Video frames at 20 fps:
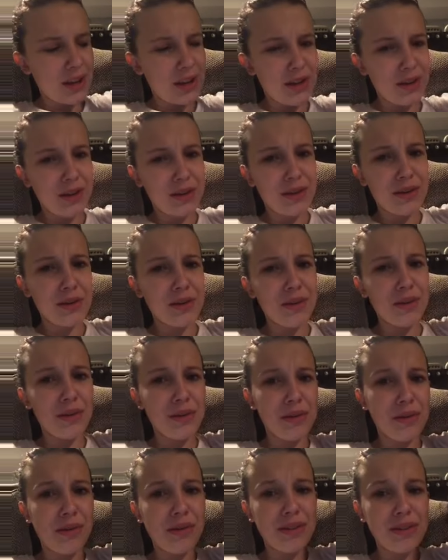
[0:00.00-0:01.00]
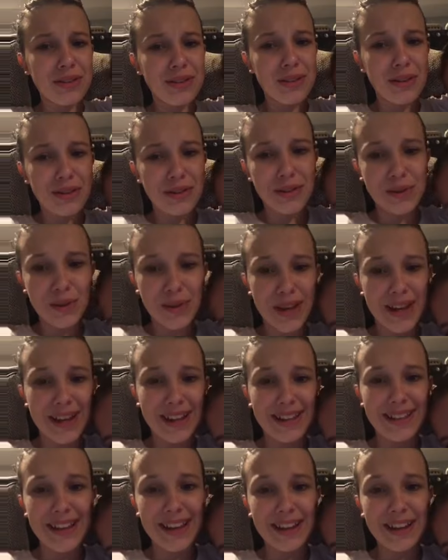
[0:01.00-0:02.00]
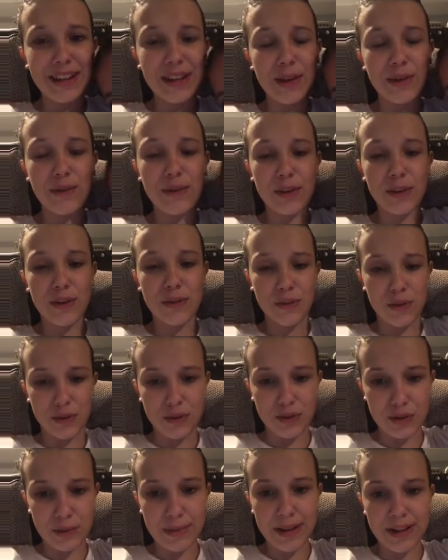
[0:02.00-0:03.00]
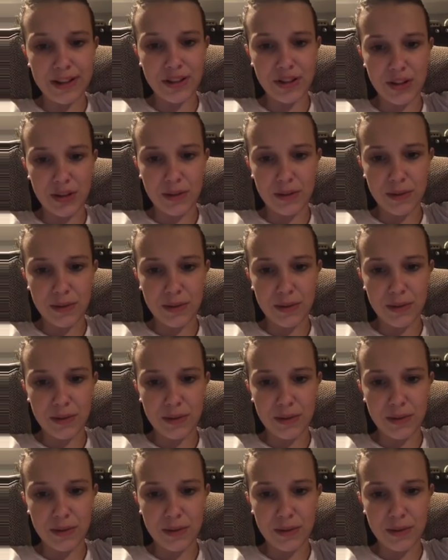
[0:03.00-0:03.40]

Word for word: You're so sweet. Thank you for your future bless you.